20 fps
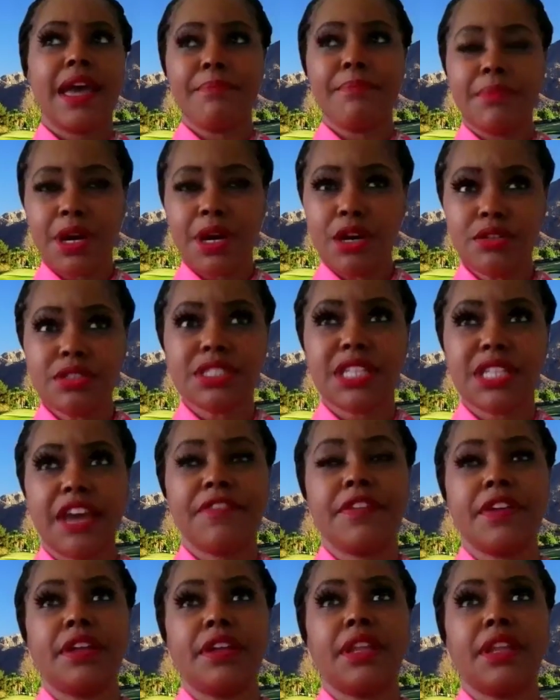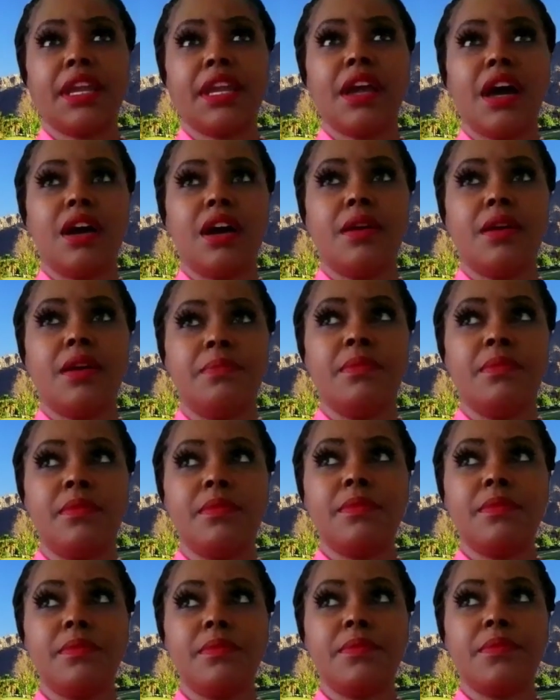Most definitely. Um,
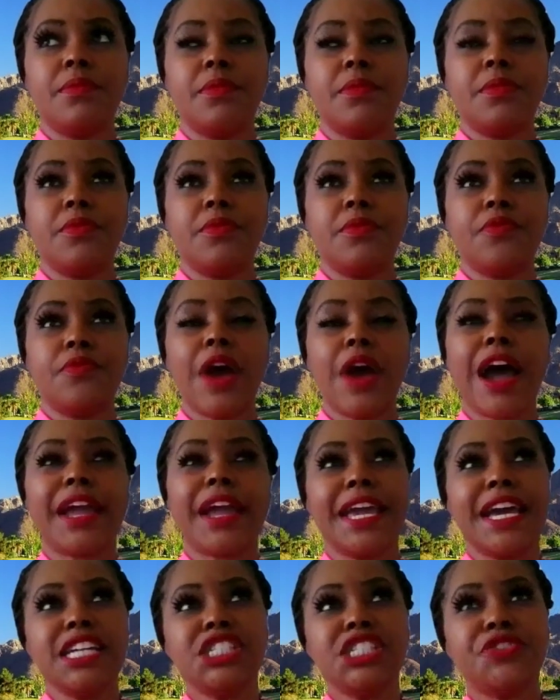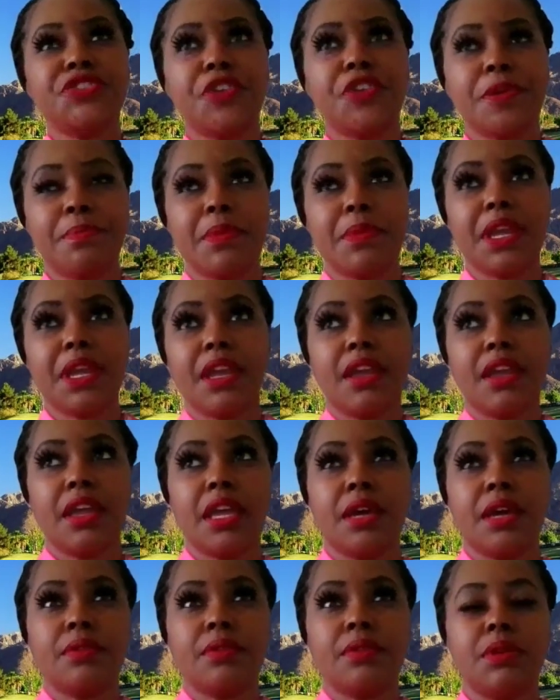I guess for
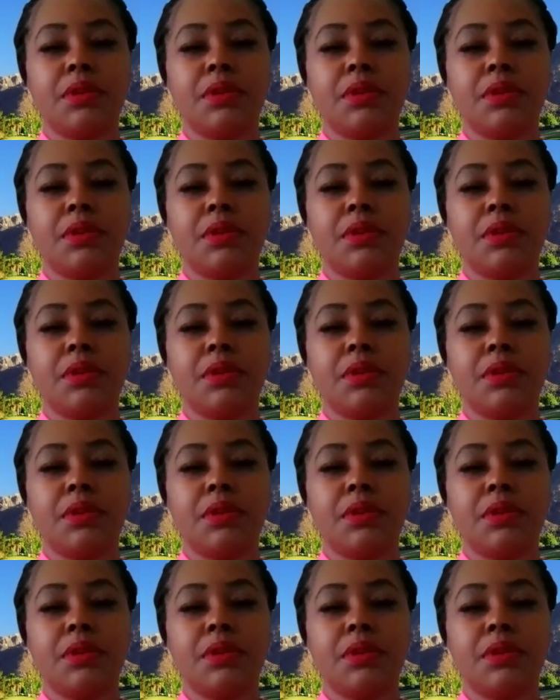me, it,